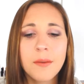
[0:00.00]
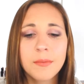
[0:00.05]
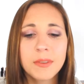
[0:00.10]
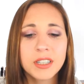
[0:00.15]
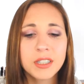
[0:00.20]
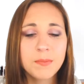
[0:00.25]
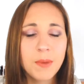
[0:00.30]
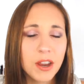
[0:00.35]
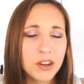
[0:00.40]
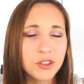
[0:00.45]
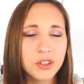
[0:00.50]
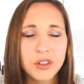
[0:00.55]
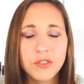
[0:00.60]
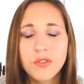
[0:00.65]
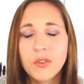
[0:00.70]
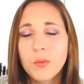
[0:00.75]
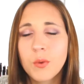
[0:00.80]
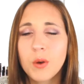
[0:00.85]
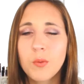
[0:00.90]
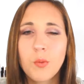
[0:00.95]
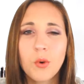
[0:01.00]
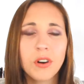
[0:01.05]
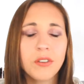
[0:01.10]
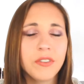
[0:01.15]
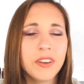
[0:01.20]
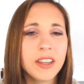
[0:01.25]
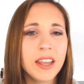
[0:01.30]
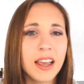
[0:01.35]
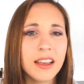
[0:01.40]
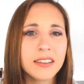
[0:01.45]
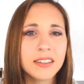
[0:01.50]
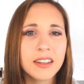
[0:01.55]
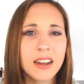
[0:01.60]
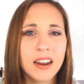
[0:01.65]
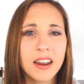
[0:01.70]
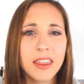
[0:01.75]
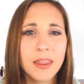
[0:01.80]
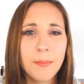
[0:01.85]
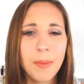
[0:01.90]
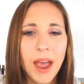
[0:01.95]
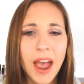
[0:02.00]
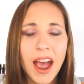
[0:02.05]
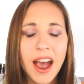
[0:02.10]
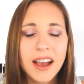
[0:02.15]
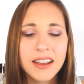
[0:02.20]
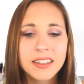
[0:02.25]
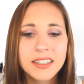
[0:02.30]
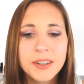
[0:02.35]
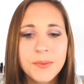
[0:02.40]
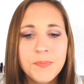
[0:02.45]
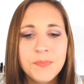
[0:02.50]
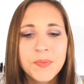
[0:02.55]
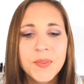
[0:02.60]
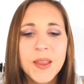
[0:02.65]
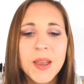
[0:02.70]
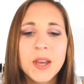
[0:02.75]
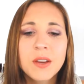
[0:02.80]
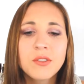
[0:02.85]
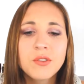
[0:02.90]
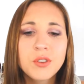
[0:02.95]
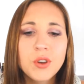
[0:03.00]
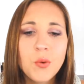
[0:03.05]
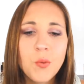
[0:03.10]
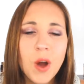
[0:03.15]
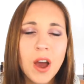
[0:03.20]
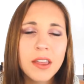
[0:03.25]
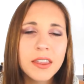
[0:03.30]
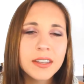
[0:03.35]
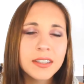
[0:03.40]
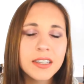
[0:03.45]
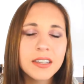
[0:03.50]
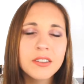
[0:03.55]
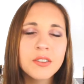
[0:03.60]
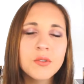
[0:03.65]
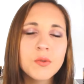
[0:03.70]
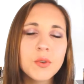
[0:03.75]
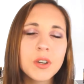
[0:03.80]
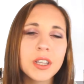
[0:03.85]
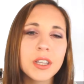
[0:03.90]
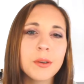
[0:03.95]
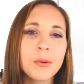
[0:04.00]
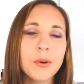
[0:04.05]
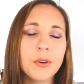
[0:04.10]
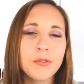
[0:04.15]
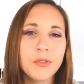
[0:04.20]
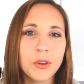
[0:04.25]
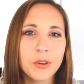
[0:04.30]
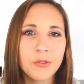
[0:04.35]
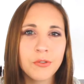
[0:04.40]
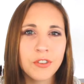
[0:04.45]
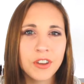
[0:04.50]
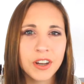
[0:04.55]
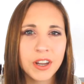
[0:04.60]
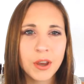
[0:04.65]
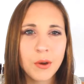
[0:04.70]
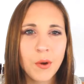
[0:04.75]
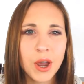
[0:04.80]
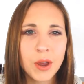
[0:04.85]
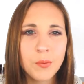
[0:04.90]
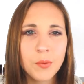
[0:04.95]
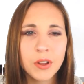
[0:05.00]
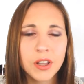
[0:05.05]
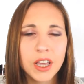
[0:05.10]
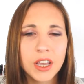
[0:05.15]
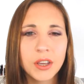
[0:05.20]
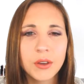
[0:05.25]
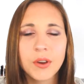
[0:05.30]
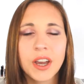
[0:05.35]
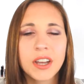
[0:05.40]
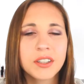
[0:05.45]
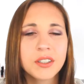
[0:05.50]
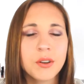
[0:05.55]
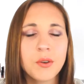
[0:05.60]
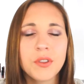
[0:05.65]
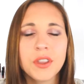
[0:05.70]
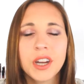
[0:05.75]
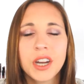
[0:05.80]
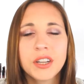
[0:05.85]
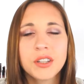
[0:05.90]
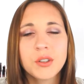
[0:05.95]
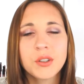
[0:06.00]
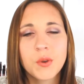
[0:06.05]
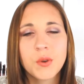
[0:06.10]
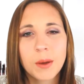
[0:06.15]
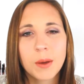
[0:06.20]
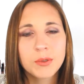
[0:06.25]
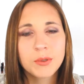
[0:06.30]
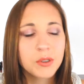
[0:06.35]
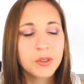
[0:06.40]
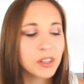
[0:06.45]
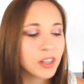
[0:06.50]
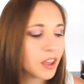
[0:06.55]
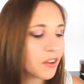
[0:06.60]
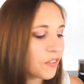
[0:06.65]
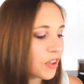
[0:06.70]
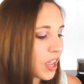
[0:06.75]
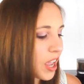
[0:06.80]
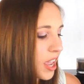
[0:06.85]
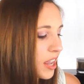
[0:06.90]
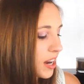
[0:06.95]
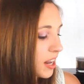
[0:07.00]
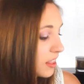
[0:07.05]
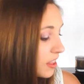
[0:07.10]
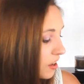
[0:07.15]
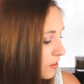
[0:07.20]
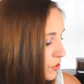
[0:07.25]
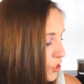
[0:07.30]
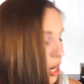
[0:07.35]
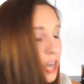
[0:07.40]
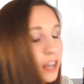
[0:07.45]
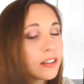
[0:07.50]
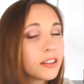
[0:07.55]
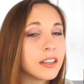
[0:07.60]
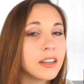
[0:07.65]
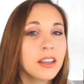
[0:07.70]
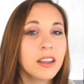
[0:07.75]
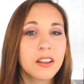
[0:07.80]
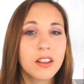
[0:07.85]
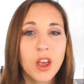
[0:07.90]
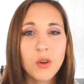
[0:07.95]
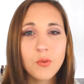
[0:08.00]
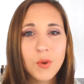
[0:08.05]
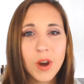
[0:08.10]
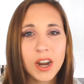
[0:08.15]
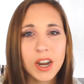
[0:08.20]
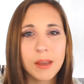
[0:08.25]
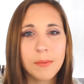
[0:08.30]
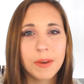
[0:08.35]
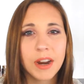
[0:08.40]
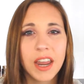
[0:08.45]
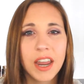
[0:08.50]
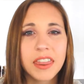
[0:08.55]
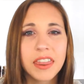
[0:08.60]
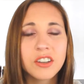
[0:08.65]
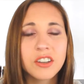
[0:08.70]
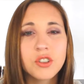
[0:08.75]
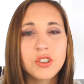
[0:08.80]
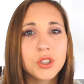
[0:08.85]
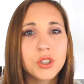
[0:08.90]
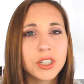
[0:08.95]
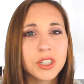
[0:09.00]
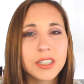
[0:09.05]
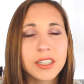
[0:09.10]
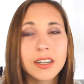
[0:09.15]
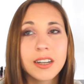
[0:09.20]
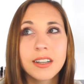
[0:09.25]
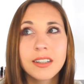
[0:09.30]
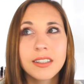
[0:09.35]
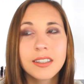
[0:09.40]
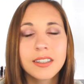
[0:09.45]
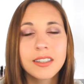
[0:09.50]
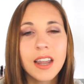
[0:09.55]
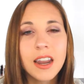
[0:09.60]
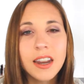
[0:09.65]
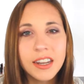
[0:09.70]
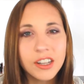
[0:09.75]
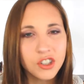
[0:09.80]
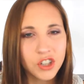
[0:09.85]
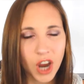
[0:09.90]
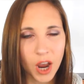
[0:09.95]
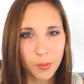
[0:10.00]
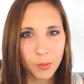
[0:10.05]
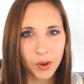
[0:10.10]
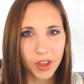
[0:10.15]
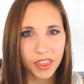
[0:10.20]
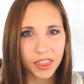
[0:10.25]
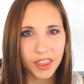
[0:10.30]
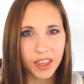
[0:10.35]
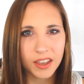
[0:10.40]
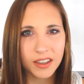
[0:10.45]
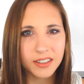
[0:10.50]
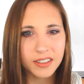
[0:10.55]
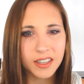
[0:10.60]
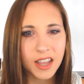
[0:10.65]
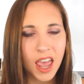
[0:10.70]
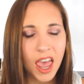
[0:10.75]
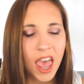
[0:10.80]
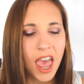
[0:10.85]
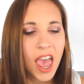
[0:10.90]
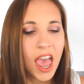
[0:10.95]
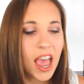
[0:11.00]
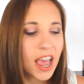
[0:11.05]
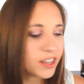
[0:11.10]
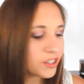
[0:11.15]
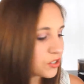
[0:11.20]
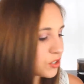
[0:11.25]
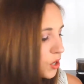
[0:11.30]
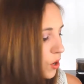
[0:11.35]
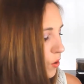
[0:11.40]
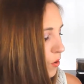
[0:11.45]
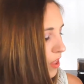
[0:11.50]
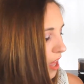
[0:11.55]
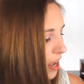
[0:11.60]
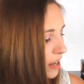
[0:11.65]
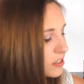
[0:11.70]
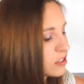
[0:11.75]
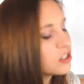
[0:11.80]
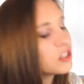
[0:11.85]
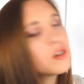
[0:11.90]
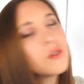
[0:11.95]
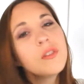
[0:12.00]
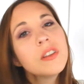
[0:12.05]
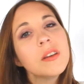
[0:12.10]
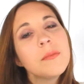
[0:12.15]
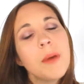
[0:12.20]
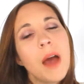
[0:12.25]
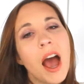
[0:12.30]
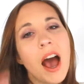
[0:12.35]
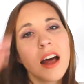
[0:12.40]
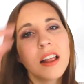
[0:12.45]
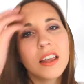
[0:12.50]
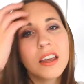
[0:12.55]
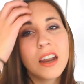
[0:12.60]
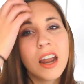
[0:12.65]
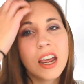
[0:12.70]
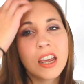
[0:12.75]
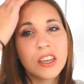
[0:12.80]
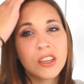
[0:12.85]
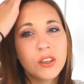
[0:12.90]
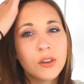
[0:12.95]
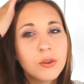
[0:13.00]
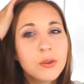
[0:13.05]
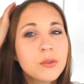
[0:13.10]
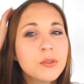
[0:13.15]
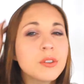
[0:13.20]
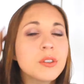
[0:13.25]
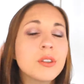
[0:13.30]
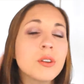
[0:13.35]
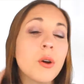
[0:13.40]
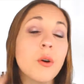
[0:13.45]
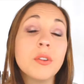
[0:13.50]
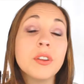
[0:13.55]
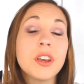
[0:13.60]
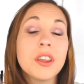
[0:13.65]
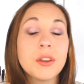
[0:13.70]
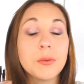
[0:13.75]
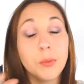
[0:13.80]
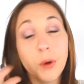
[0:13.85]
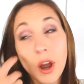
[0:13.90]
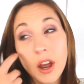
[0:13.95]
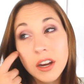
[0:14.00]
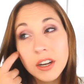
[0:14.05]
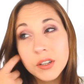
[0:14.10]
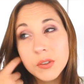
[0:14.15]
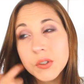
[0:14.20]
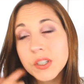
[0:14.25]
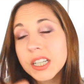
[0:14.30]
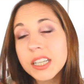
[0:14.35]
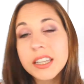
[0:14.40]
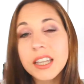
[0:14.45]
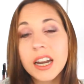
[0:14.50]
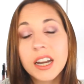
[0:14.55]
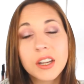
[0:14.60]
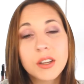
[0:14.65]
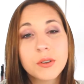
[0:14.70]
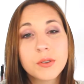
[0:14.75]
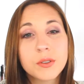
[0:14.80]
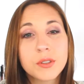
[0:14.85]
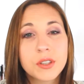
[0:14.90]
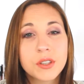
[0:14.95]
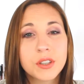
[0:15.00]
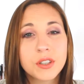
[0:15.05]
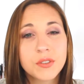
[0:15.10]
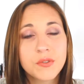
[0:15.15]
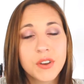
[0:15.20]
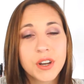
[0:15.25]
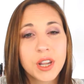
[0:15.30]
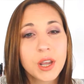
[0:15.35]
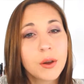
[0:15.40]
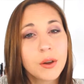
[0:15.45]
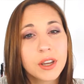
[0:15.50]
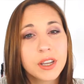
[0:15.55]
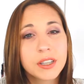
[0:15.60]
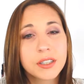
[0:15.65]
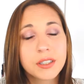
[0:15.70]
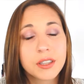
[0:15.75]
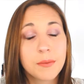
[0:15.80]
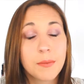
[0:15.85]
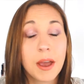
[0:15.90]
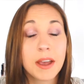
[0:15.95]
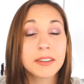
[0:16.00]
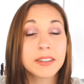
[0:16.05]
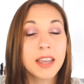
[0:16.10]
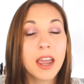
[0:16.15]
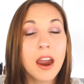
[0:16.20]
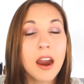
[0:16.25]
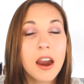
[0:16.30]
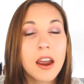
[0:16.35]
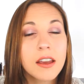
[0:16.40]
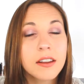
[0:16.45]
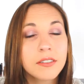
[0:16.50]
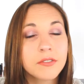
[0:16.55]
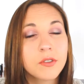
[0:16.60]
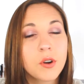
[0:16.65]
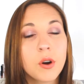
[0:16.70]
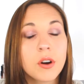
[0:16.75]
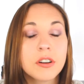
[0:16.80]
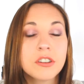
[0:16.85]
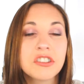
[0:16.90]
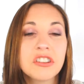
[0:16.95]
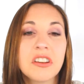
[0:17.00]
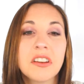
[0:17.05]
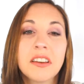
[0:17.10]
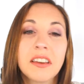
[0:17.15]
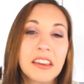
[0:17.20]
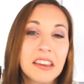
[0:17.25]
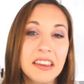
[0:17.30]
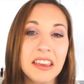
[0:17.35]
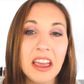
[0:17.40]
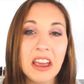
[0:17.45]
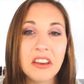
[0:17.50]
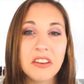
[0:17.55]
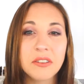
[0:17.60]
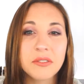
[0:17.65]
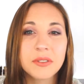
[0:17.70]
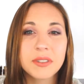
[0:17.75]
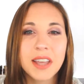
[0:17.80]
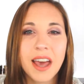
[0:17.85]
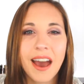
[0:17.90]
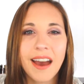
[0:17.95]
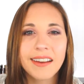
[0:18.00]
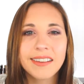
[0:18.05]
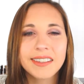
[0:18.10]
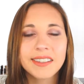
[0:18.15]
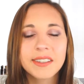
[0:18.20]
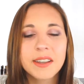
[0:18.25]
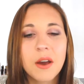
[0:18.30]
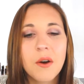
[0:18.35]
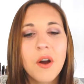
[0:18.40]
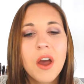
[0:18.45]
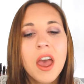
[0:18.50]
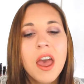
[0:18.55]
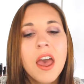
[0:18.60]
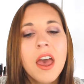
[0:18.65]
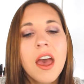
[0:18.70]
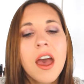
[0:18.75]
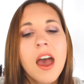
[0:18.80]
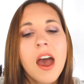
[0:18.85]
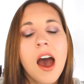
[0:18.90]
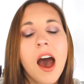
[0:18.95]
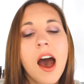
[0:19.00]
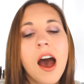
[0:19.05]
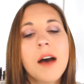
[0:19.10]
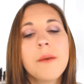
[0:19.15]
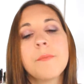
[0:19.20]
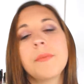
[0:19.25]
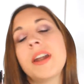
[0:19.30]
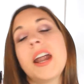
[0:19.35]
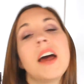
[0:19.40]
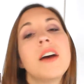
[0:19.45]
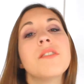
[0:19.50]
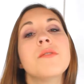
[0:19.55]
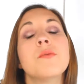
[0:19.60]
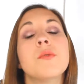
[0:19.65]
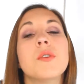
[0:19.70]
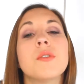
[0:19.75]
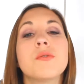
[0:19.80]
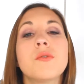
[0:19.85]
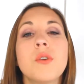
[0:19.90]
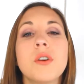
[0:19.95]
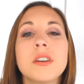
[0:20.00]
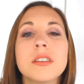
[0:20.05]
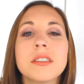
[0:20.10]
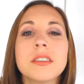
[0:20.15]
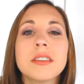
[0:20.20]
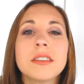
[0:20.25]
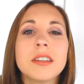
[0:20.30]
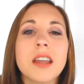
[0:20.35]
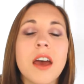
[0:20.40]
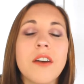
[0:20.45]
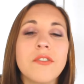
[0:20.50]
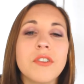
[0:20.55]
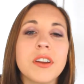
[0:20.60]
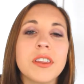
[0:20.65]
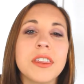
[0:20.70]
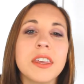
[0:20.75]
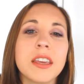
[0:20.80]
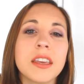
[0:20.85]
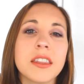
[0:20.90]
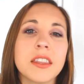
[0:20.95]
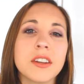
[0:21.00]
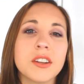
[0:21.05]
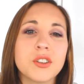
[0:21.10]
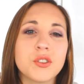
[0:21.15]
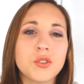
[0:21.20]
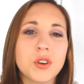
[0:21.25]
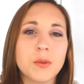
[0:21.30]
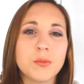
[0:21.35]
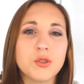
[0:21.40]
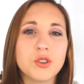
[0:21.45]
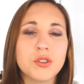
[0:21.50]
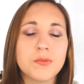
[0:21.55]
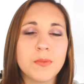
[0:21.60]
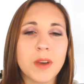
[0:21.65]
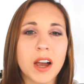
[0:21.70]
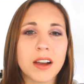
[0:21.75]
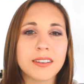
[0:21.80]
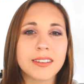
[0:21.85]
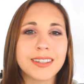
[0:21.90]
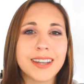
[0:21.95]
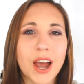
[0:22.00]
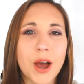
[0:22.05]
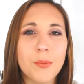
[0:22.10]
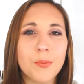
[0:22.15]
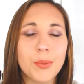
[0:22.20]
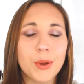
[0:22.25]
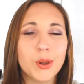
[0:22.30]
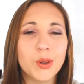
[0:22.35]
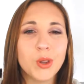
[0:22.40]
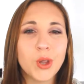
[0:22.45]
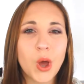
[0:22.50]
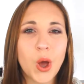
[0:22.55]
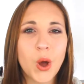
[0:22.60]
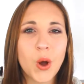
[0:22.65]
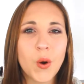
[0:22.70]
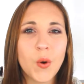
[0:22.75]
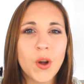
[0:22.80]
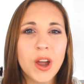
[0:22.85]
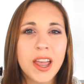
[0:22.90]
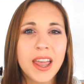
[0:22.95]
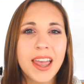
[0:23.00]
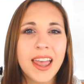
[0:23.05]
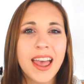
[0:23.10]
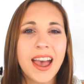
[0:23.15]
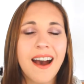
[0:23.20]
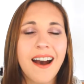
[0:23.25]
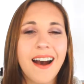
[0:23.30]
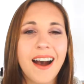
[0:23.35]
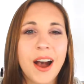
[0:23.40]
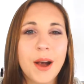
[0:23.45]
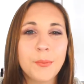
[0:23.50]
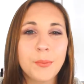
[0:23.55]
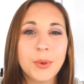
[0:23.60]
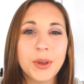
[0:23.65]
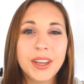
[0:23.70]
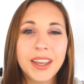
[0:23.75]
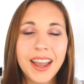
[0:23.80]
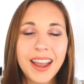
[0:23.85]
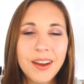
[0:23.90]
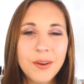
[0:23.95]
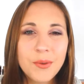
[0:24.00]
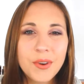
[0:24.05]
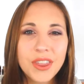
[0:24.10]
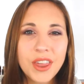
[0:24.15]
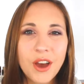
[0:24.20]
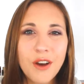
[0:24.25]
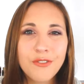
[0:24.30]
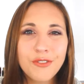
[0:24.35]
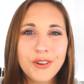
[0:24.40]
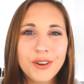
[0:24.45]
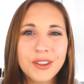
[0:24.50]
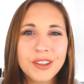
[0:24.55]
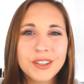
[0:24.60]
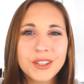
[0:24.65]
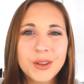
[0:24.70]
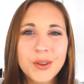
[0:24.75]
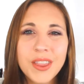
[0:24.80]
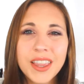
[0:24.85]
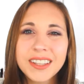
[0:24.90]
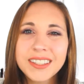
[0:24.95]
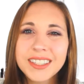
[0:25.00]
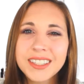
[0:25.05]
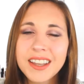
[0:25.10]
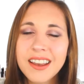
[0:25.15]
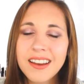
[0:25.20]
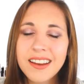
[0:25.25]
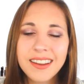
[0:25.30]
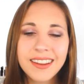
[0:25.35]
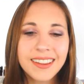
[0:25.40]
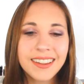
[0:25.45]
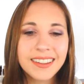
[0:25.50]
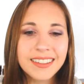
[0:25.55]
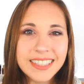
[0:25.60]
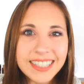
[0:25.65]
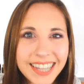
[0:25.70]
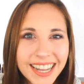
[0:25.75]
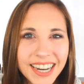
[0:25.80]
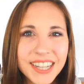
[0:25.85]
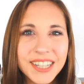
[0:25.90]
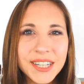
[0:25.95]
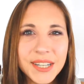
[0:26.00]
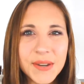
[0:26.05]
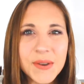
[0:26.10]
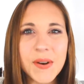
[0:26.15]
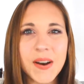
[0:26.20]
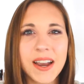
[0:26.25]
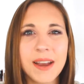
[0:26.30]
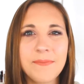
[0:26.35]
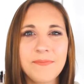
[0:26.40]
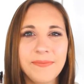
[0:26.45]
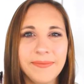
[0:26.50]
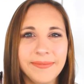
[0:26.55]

especially from what Morphe has done in the past. So while this isn't really a review video, I will let you guys know that I do absolutely love it, and I love Jaclyn Hill already, but I think she just did a stunning job with this. And so that's the only palette I use. The only other product really that I used in this video is the mascara, and of course can't use that. So but I will of course list everything in the description box down below. But yeah, without further ado, let's get into it.